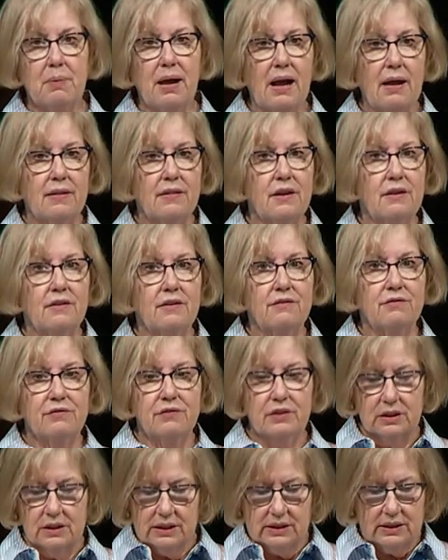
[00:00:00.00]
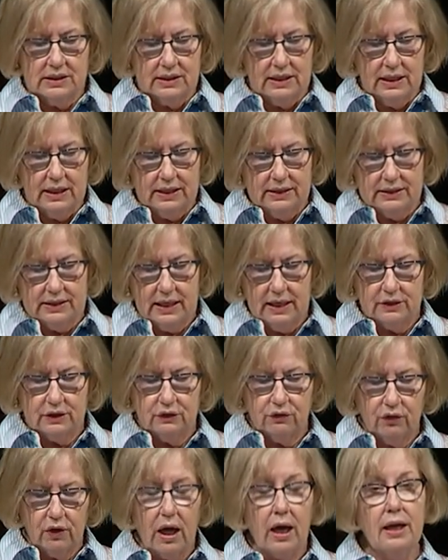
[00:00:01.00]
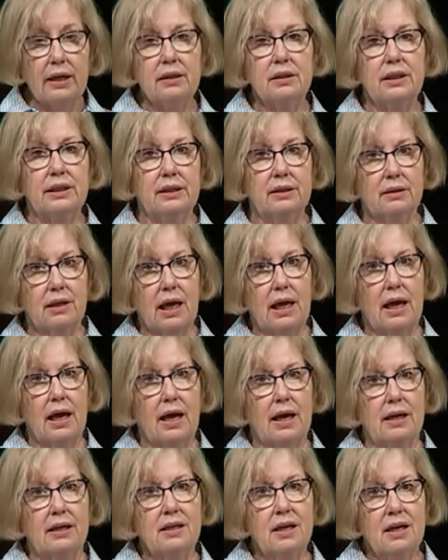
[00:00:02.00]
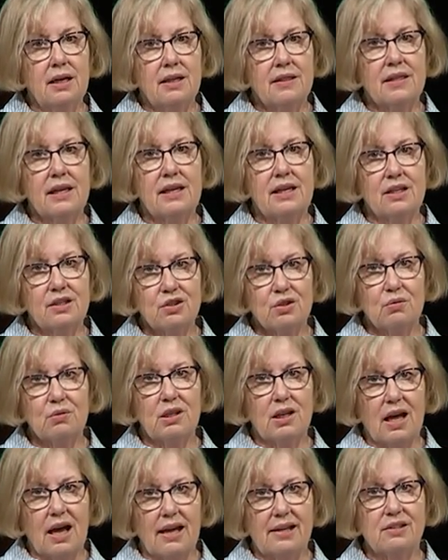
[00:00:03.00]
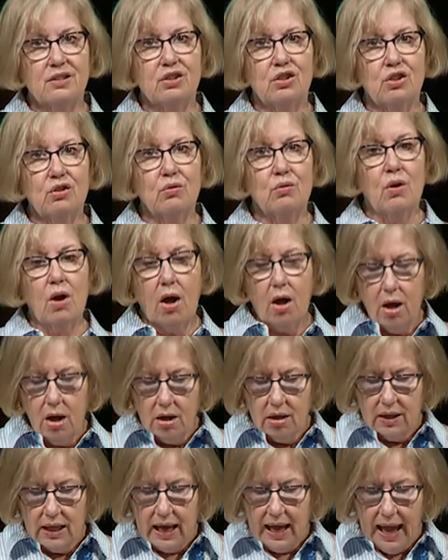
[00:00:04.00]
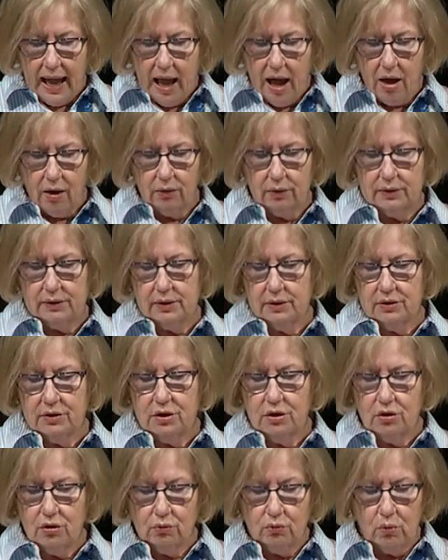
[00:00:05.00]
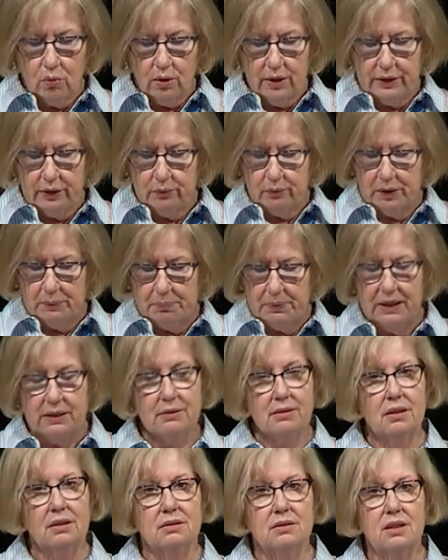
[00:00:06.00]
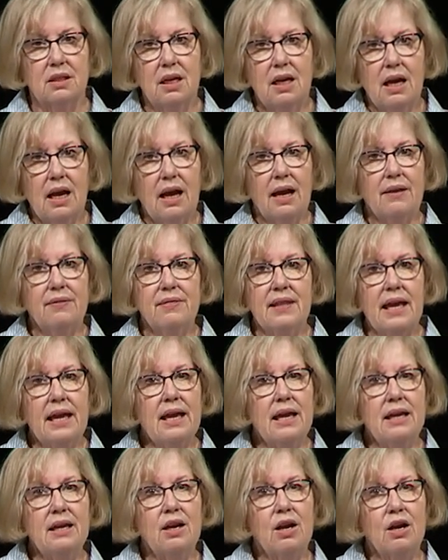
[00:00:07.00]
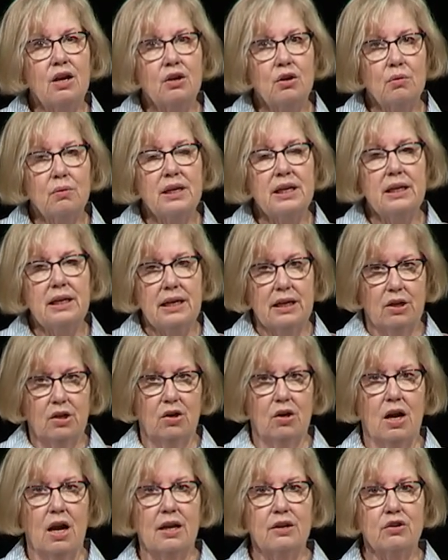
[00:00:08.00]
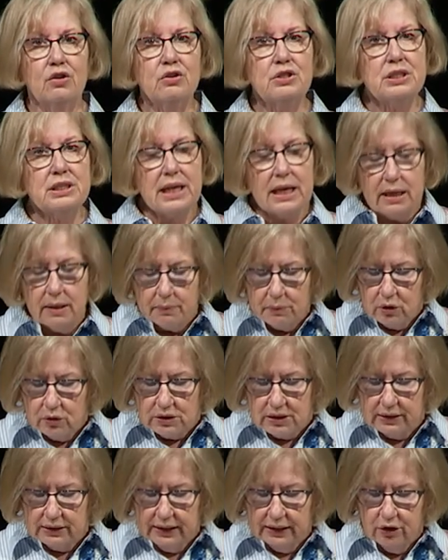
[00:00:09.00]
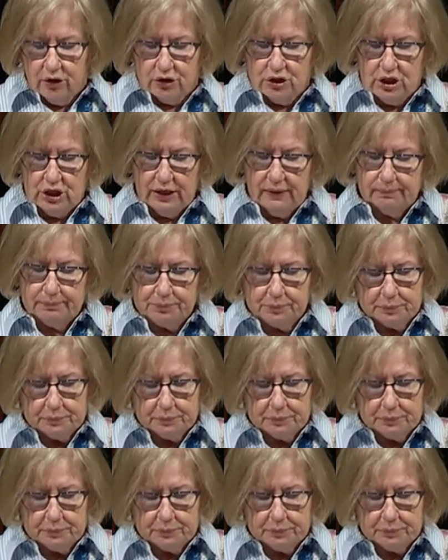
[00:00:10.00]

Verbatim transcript: by the Philistines has finally led the Israelites to call out to the Lord in repentance. And they agree here under Samuel's leadership